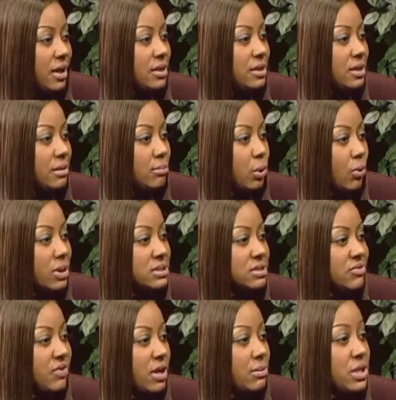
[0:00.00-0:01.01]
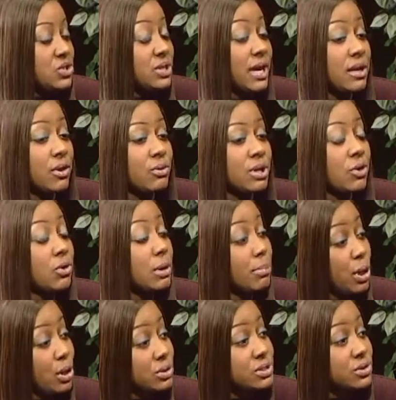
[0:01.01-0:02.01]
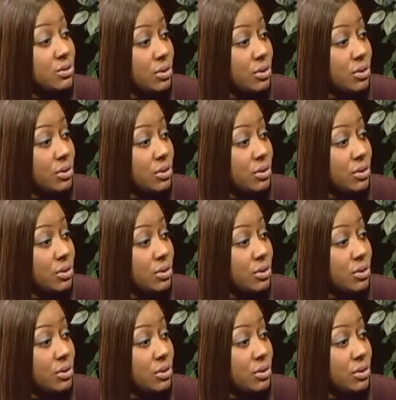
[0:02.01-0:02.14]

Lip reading: the importance of image, not only on a personal